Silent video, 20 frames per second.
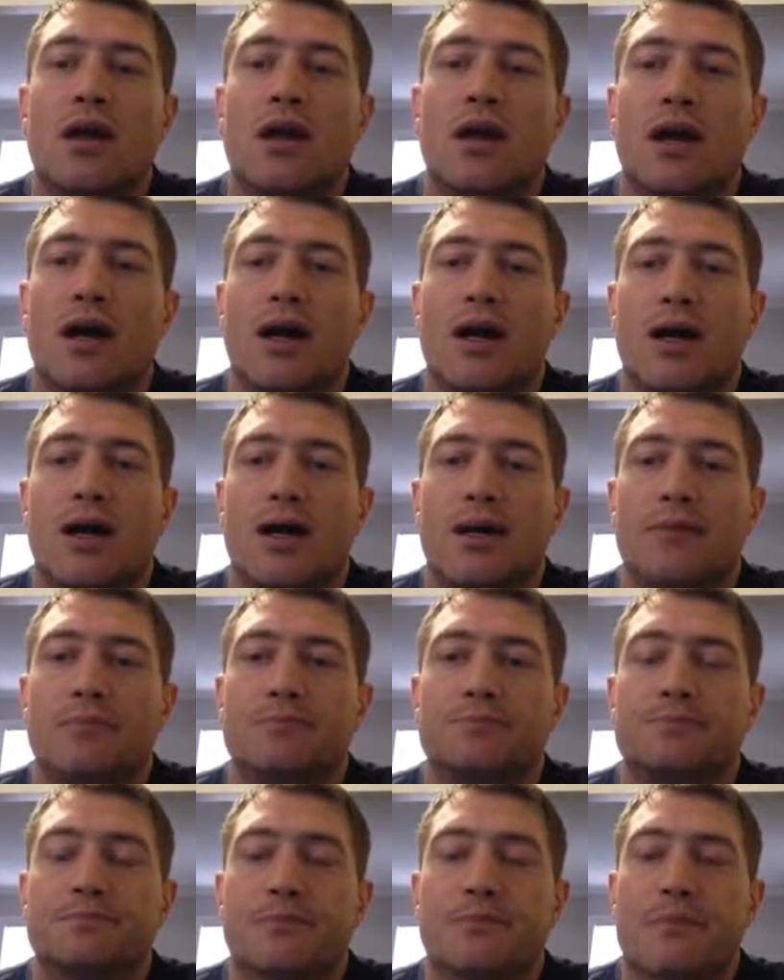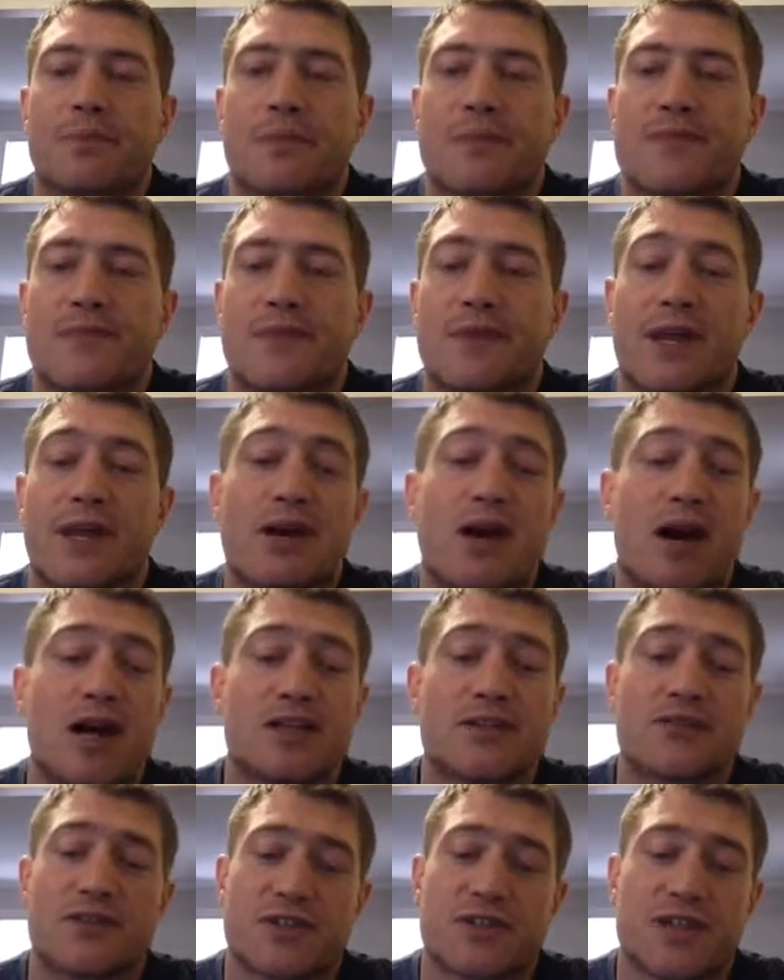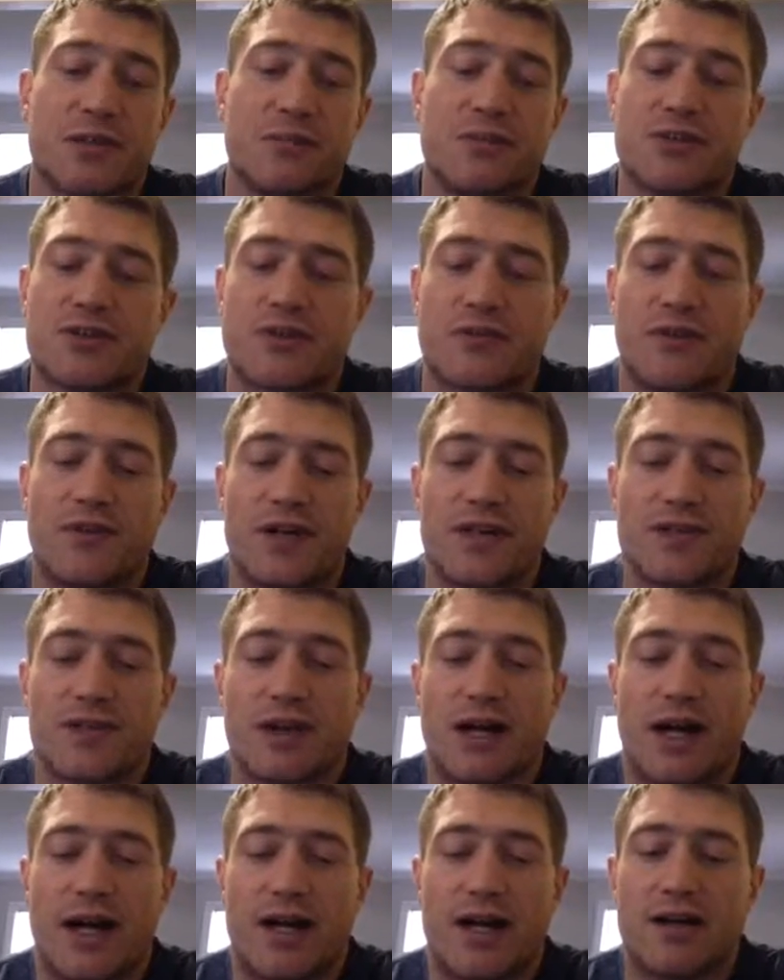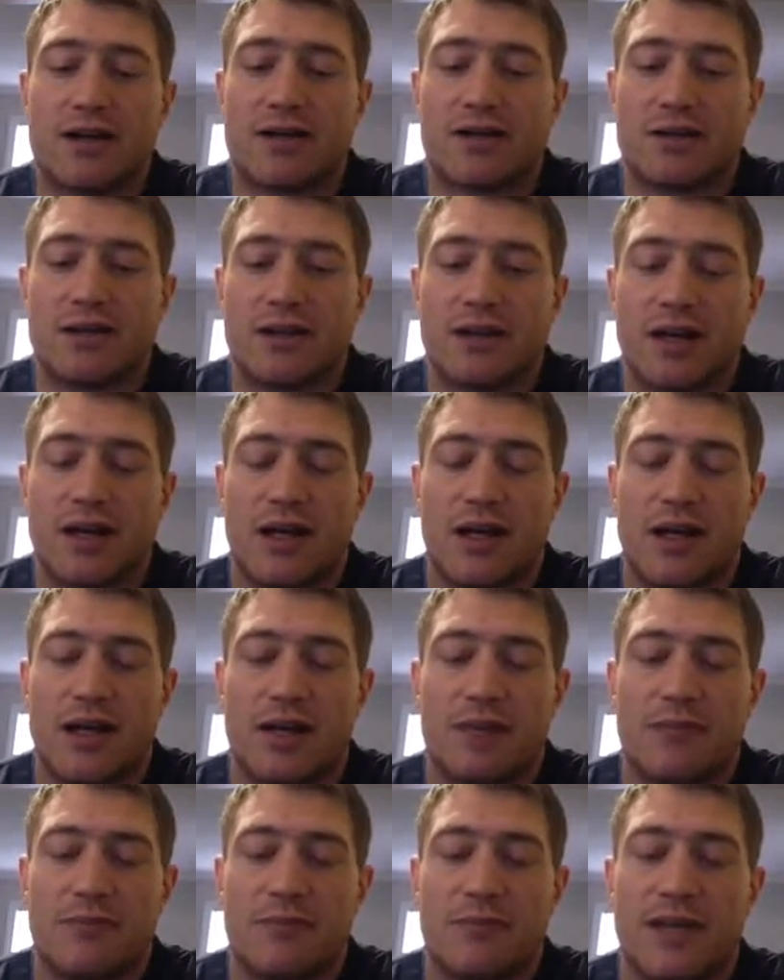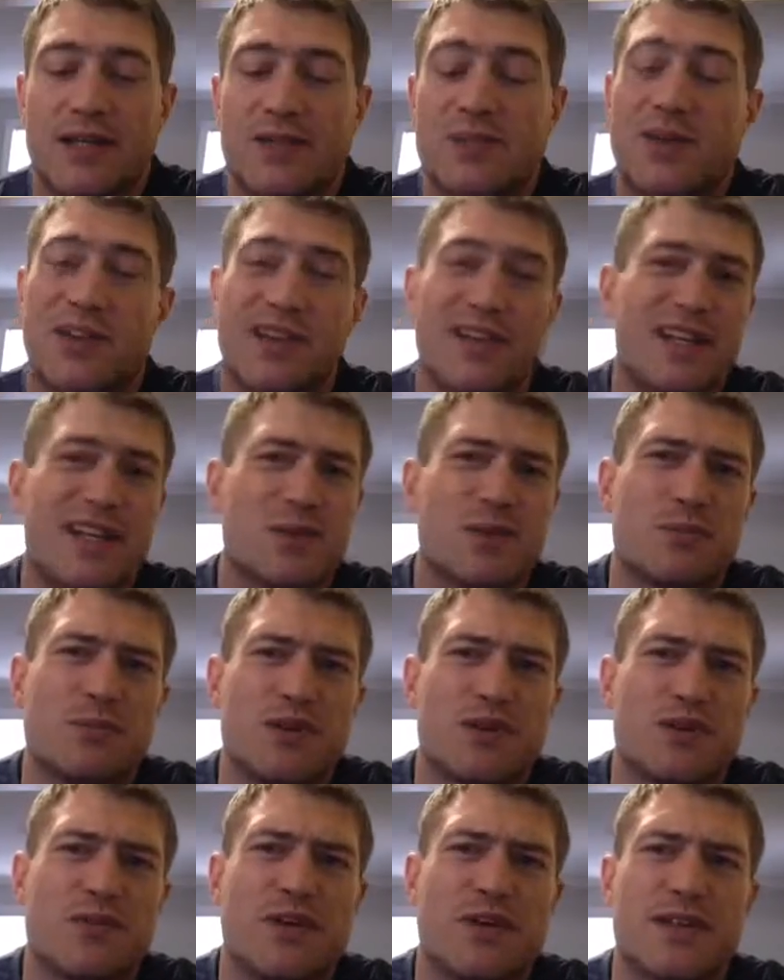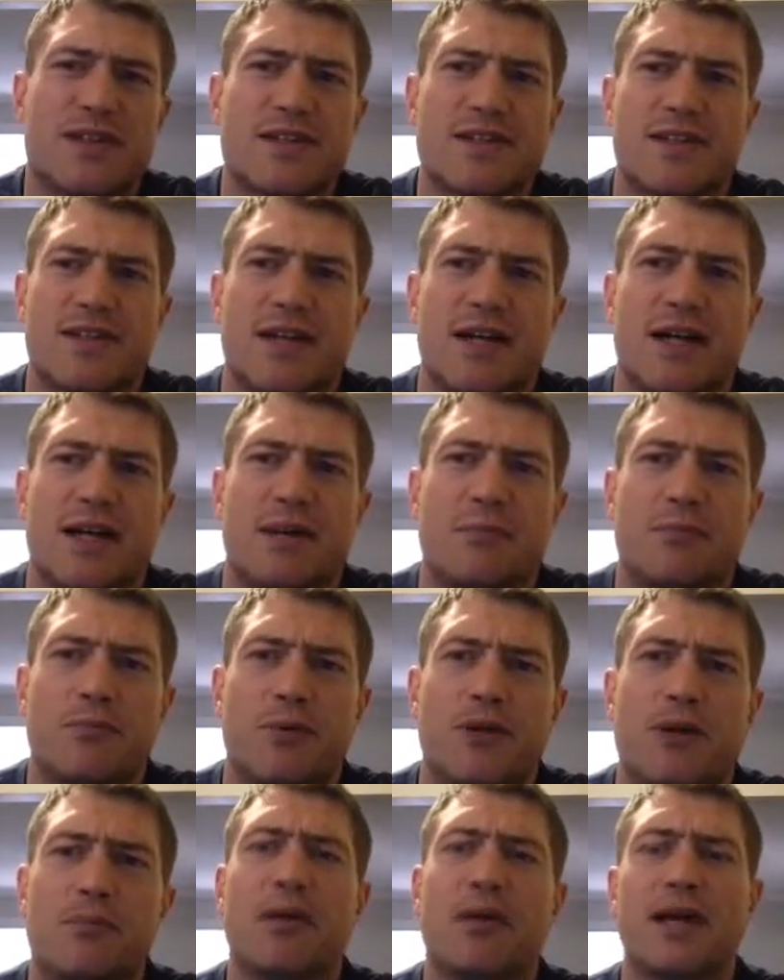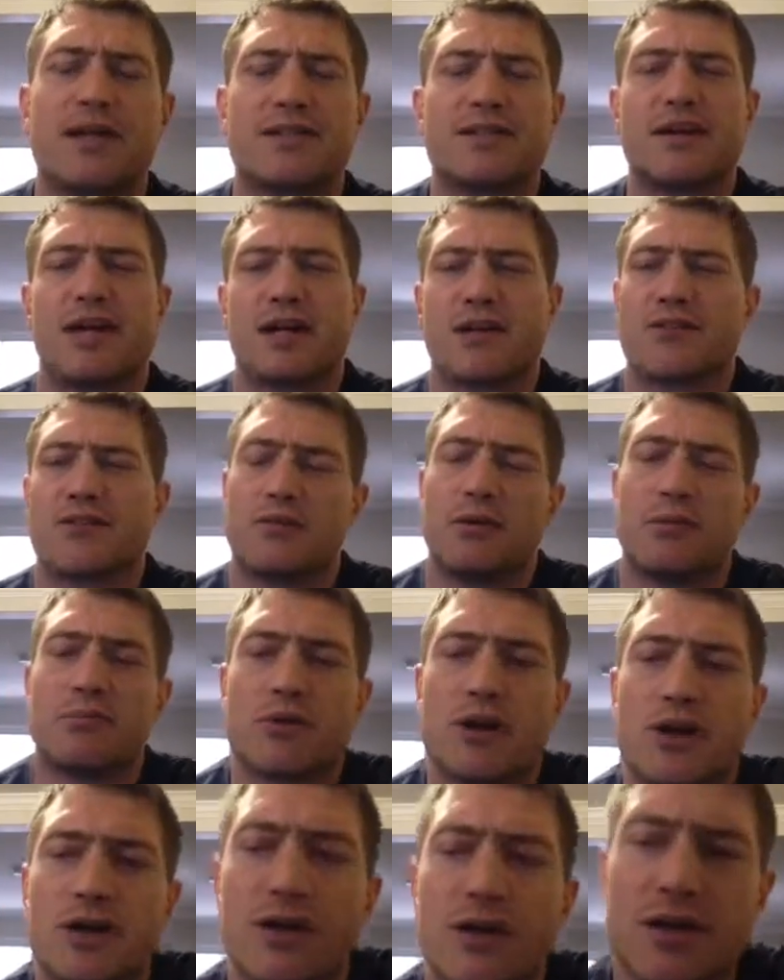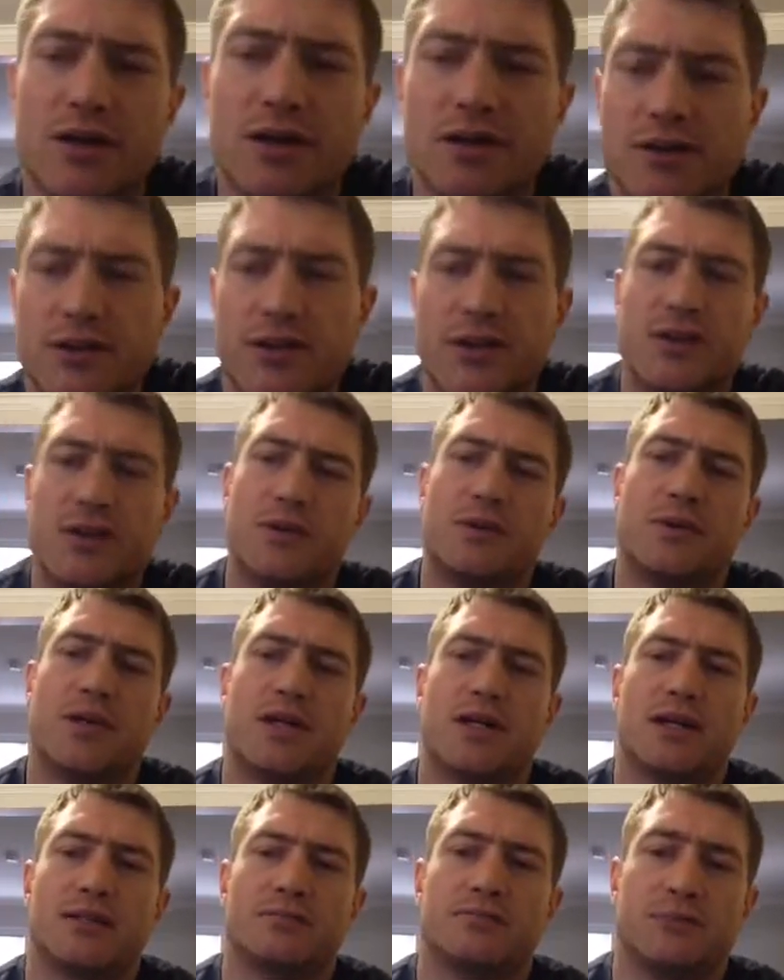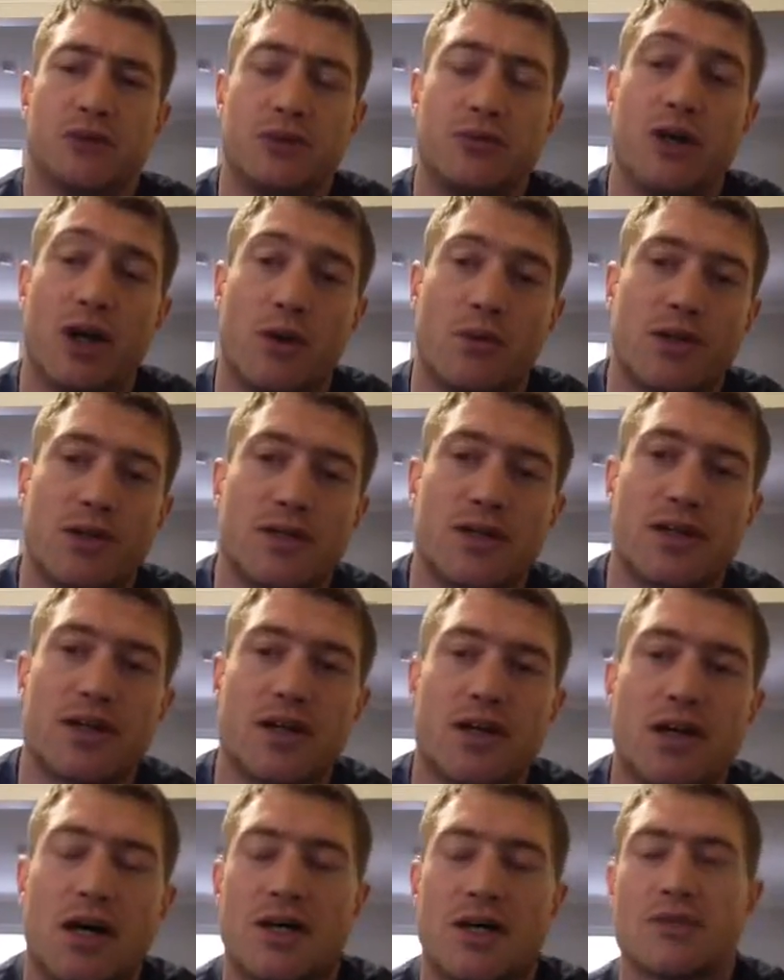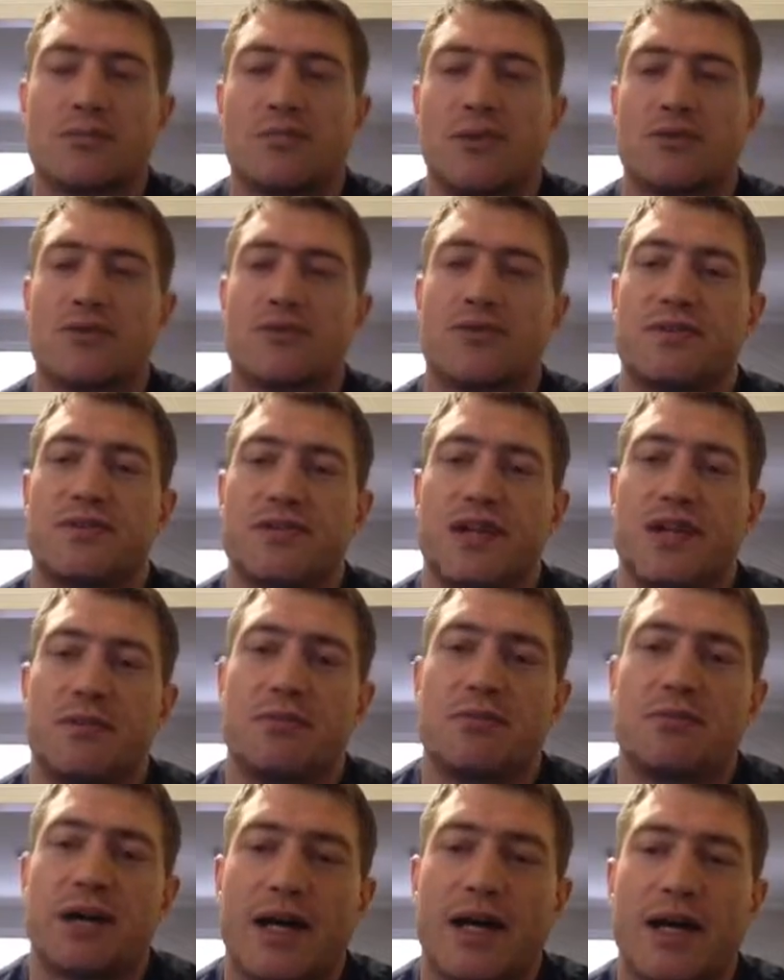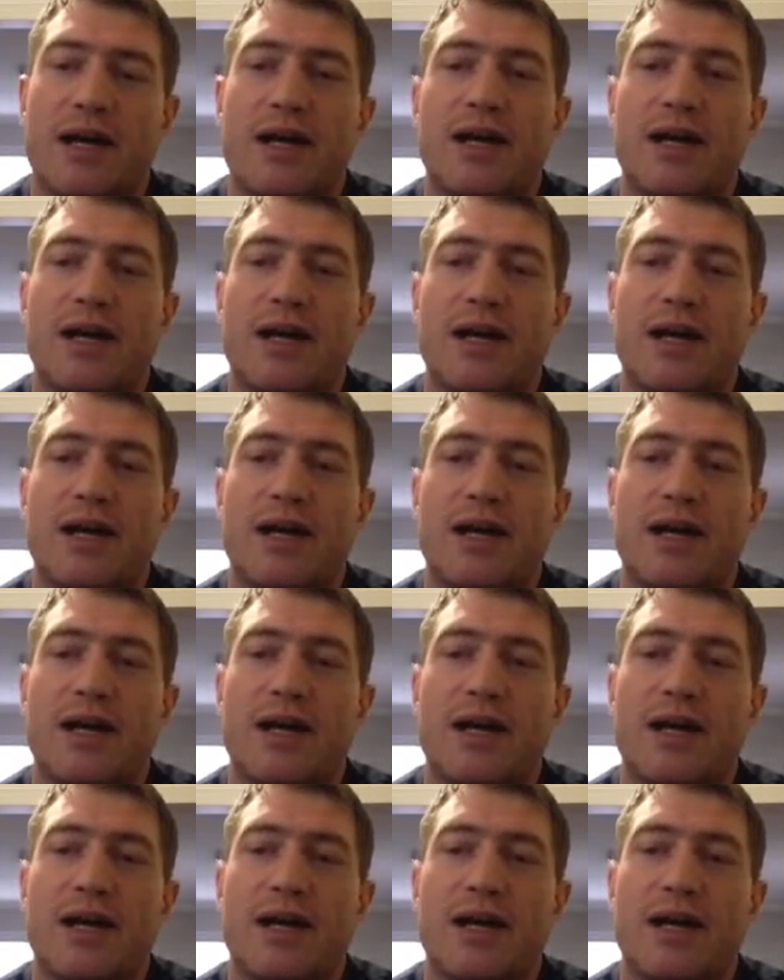The costs for some mutual funds are higher. That's one of the things with mutual funds. When you're buying stocks from a broker, you know what it's going to cost most of the time to buy.